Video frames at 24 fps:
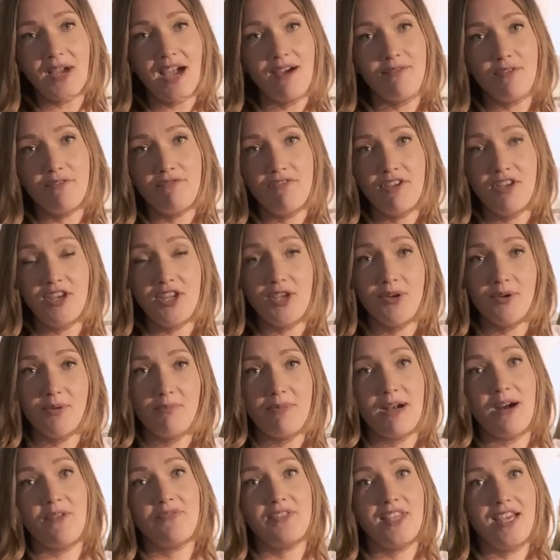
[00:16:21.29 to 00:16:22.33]
have a video
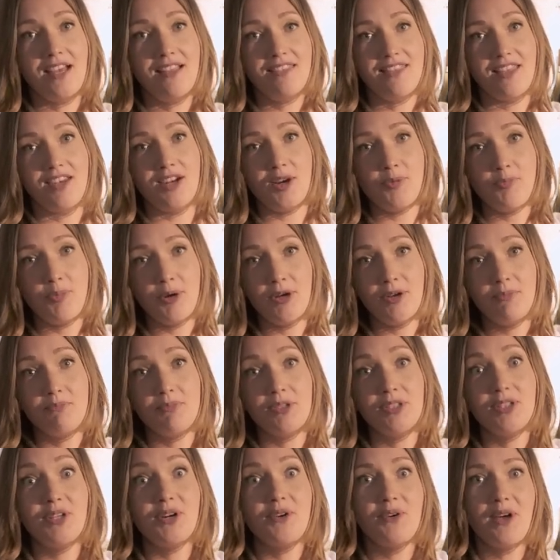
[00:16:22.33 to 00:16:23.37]
about that that I'll put
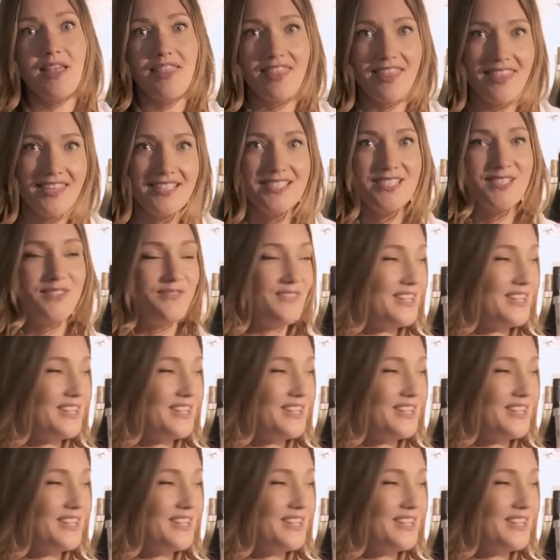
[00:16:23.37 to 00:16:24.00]
below this